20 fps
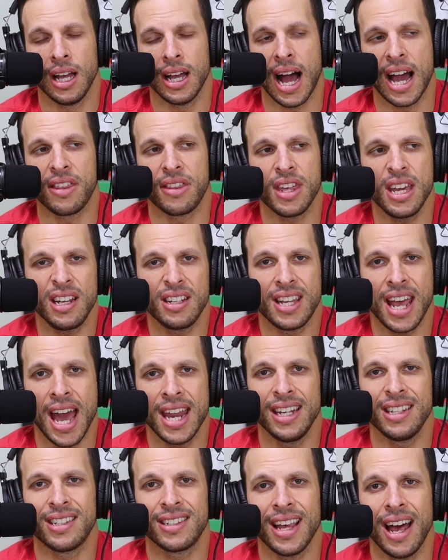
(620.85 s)
I think
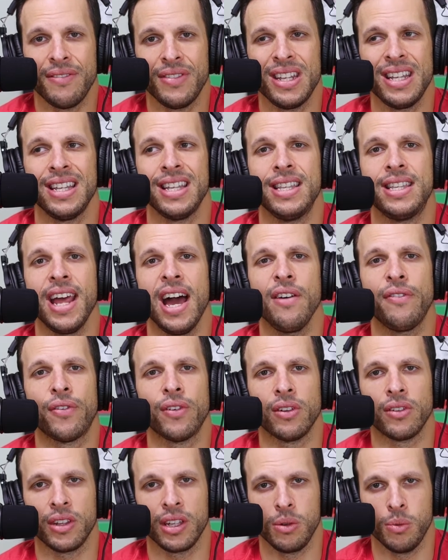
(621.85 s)
10-7
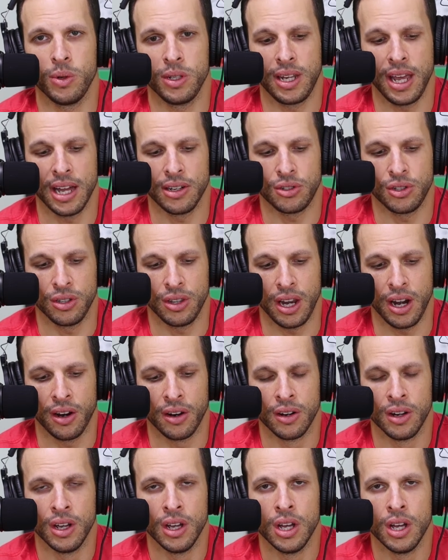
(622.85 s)
definitely would get you there.